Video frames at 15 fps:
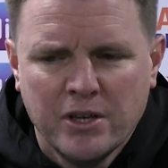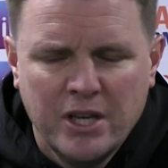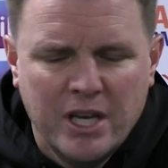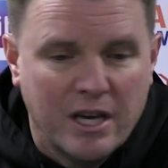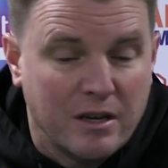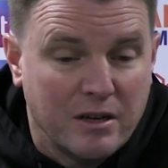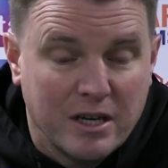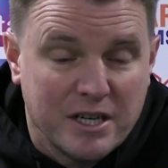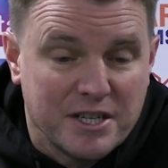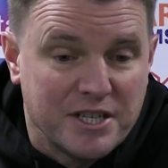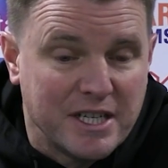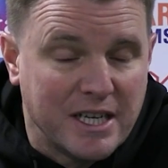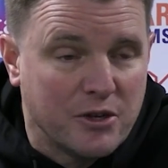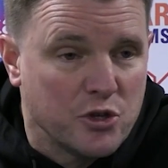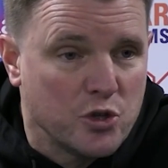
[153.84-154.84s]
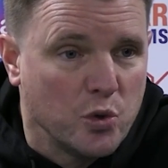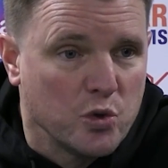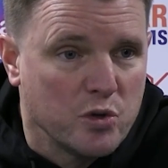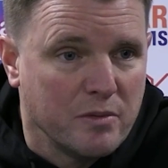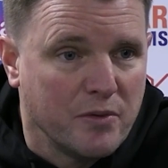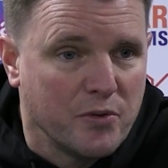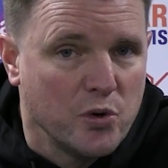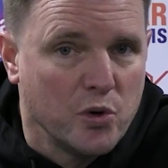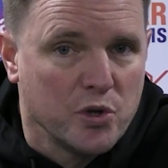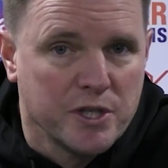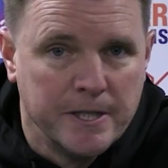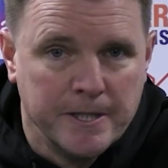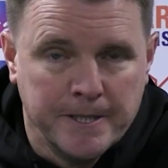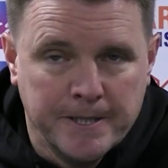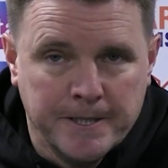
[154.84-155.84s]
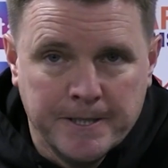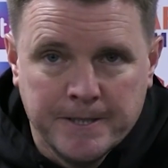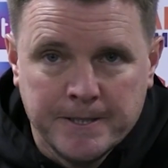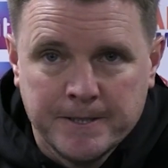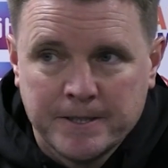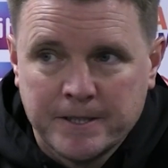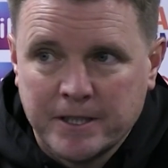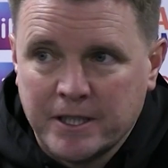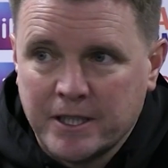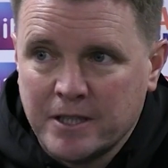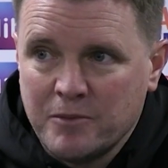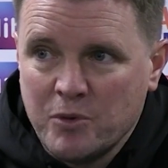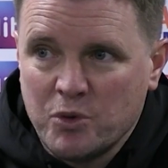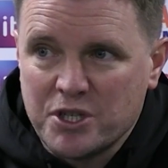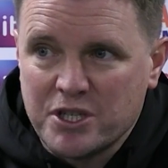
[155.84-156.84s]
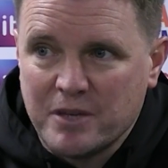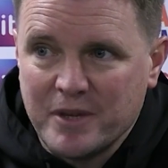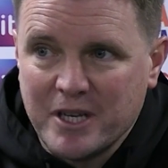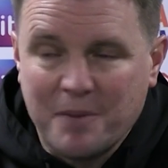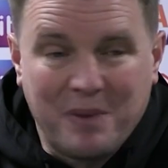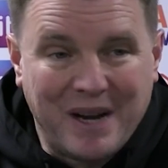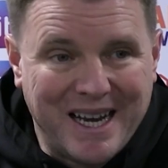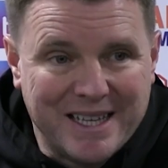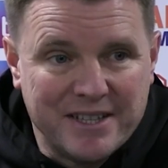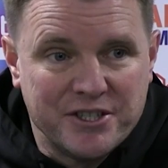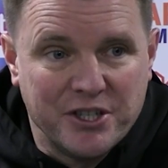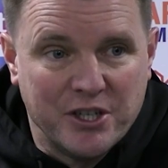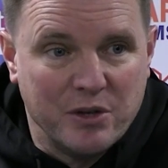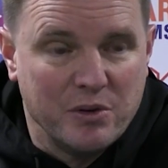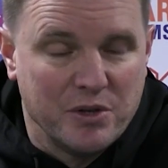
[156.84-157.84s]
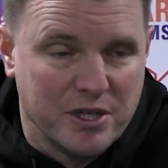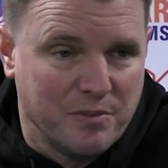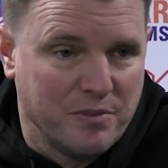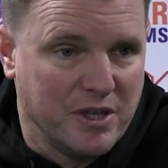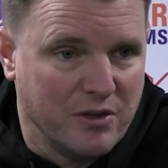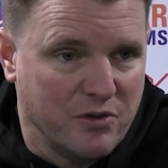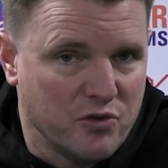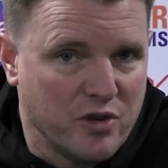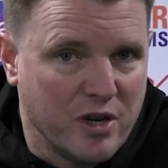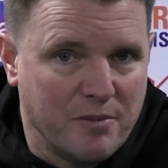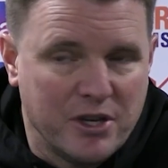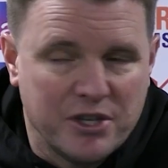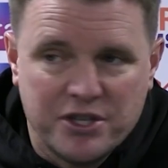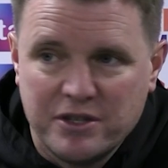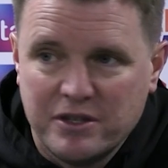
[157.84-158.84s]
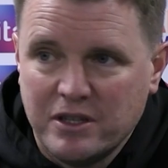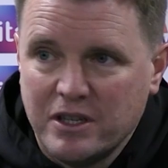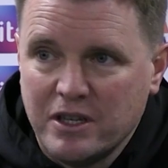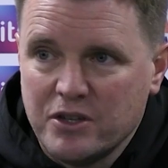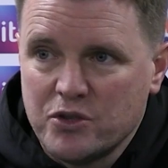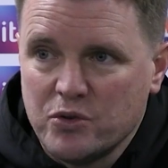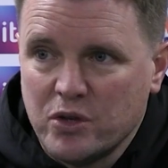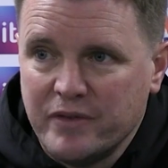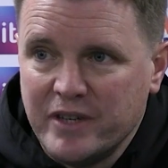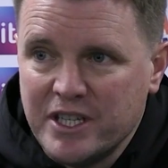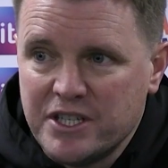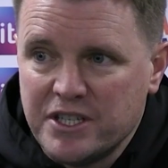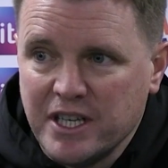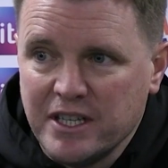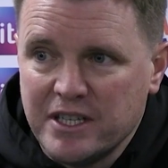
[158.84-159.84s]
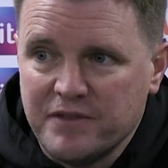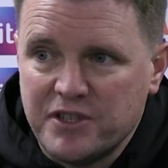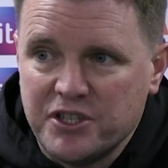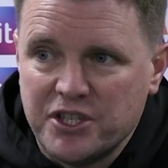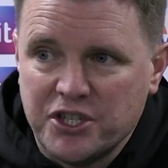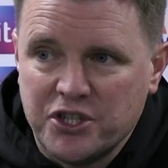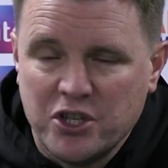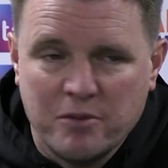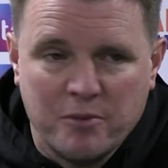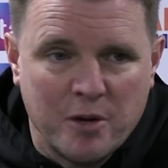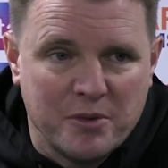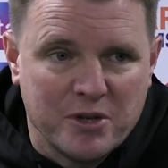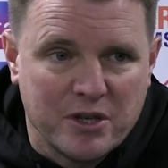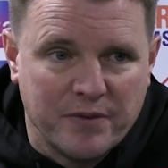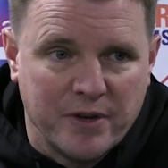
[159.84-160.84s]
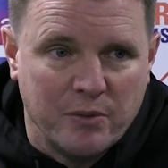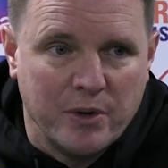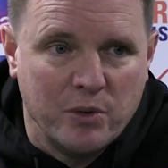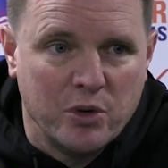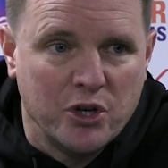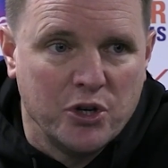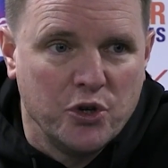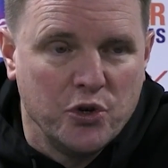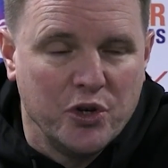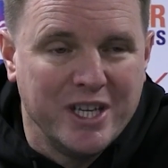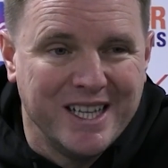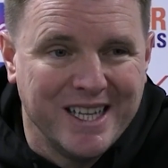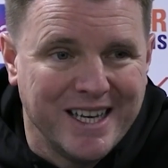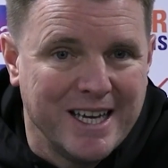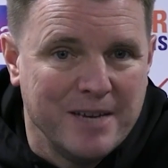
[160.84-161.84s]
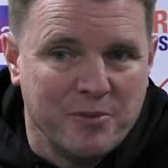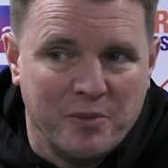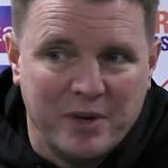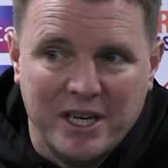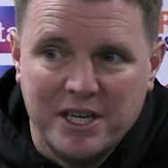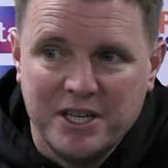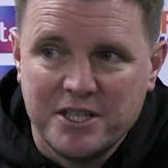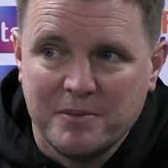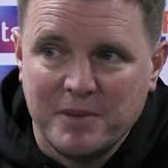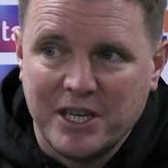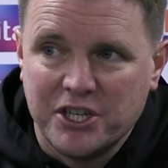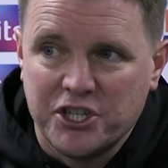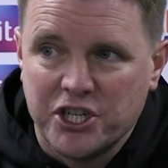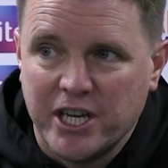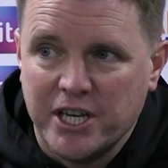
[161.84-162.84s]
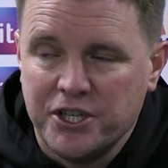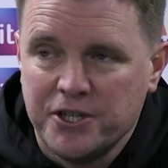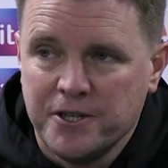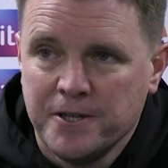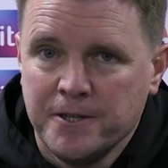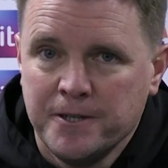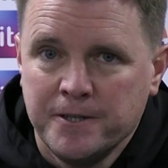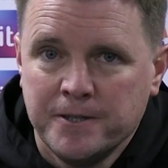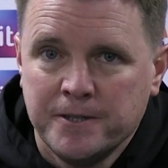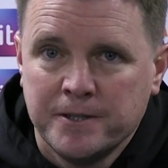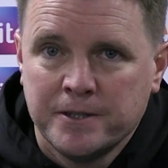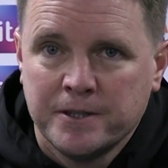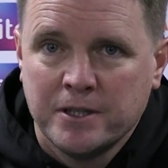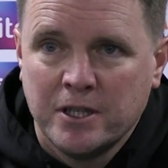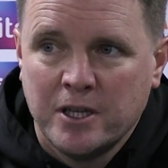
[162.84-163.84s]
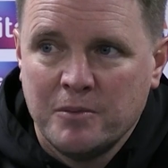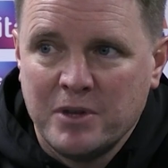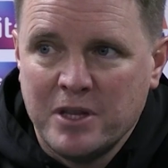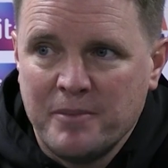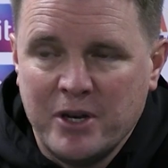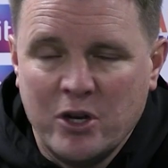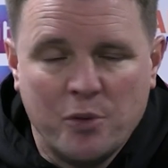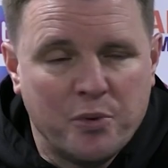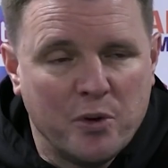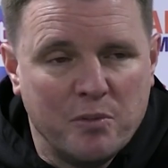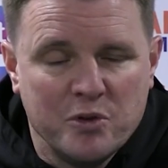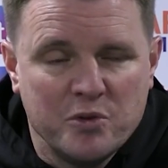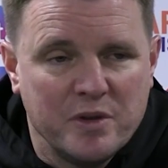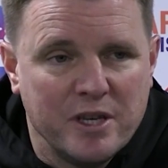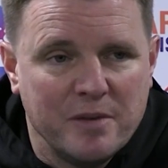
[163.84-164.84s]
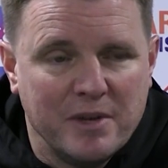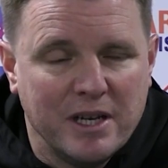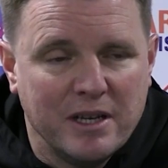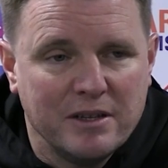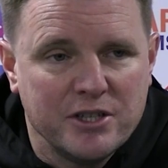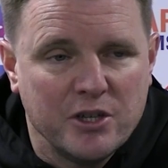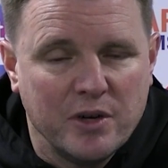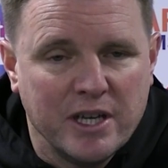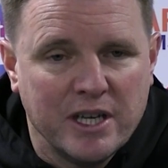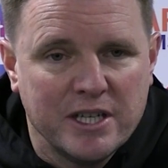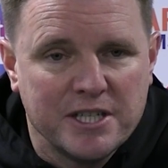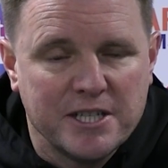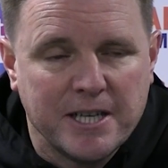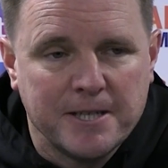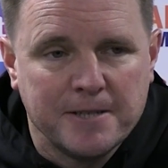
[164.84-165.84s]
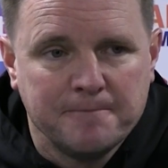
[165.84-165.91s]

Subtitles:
Yeah, I'm going to sit down and talk to him, of course. It wasn't something I planned to do. It was something that was very much sort of an instinctive decision at the moment because I felt we weren't good in the game and we needed to make a change. But there'd be no problems with him. He'll totally understand.